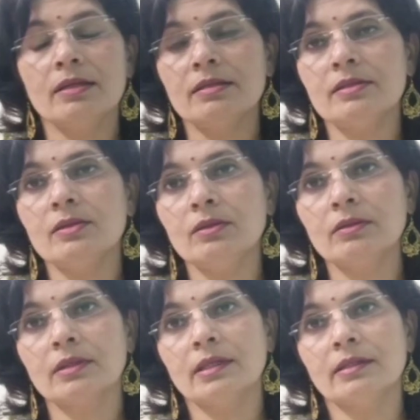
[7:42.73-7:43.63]

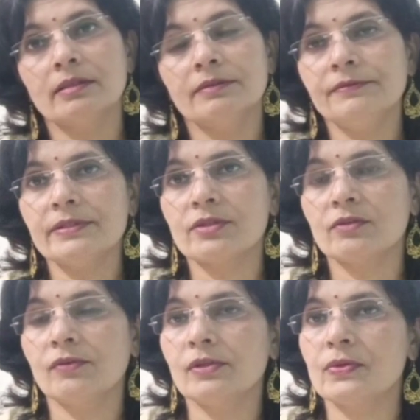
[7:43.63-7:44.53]
So first
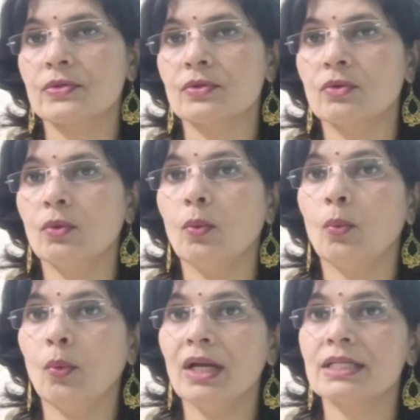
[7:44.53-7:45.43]
of all, you should know
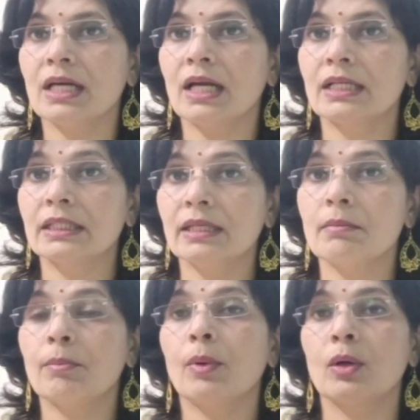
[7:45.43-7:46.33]
what are the
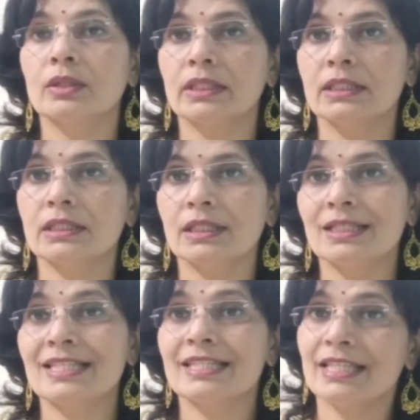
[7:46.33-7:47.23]
important
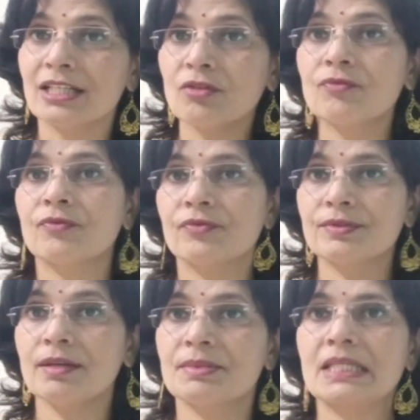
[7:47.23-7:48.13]
set of
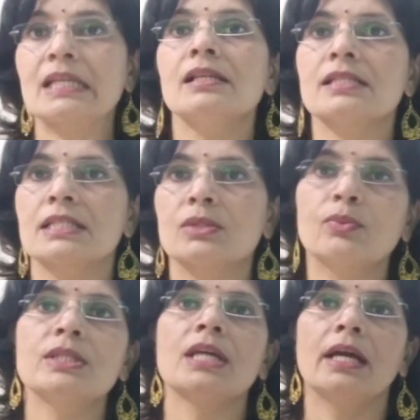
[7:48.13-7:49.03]
sub skills
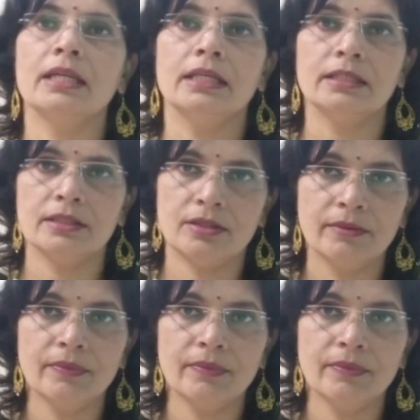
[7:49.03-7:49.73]
which are needed.